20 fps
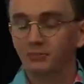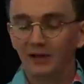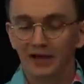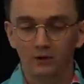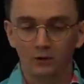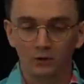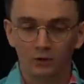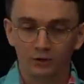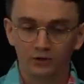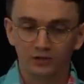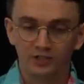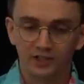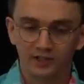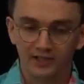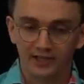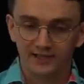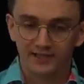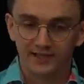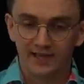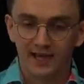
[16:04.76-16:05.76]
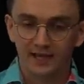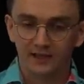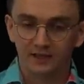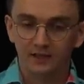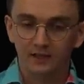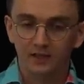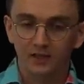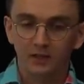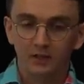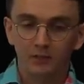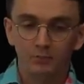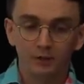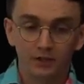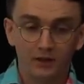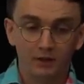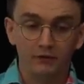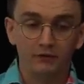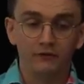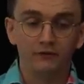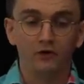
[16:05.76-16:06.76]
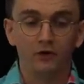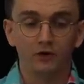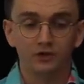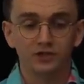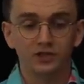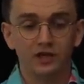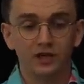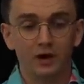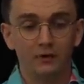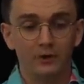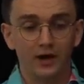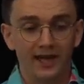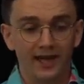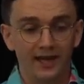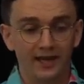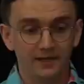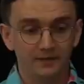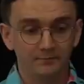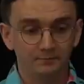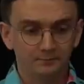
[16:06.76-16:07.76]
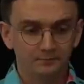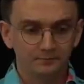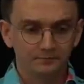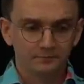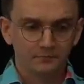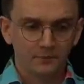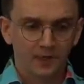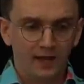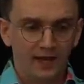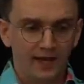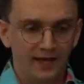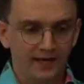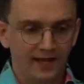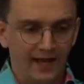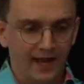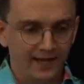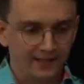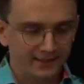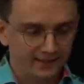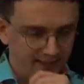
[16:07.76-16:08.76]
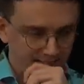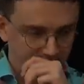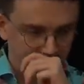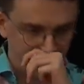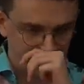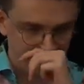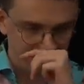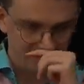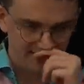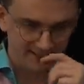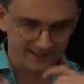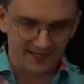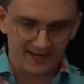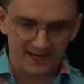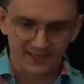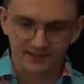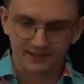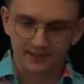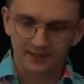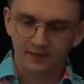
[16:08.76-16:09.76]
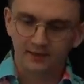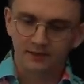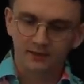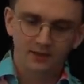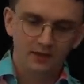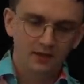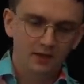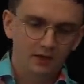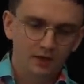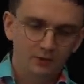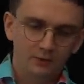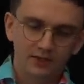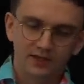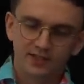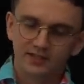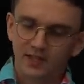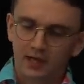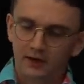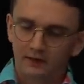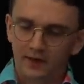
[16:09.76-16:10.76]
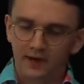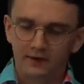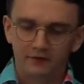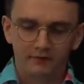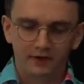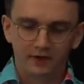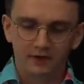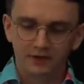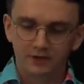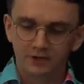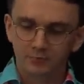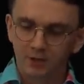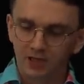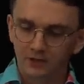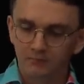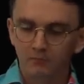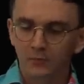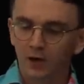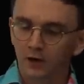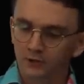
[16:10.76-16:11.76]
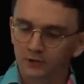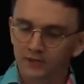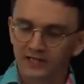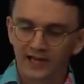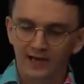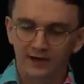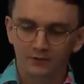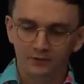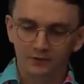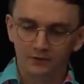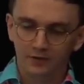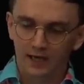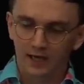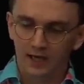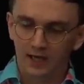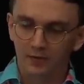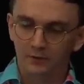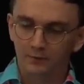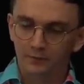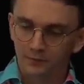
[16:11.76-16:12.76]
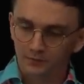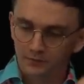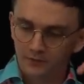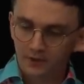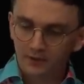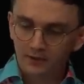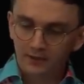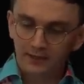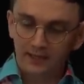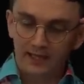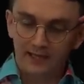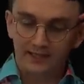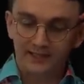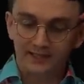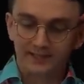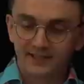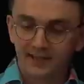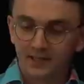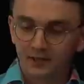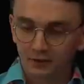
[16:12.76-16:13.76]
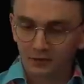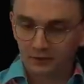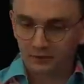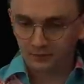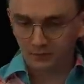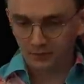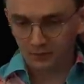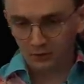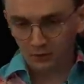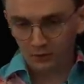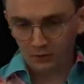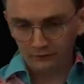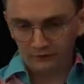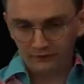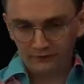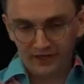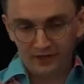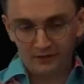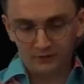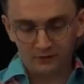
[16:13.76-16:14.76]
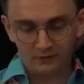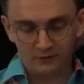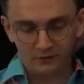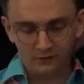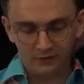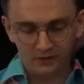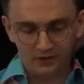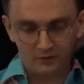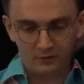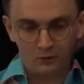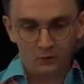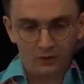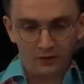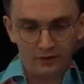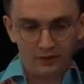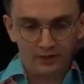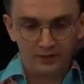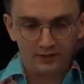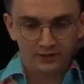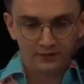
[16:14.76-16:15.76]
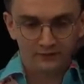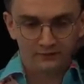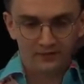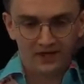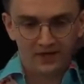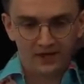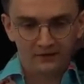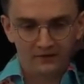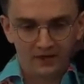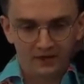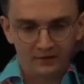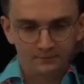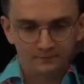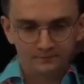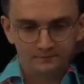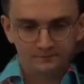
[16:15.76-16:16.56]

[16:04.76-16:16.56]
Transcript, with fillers: about launching the attack, but they were forced to go ahead. And it ended in disaster, with the South Africans being mown down um, like a sickle through a cornfield, according to one survivor.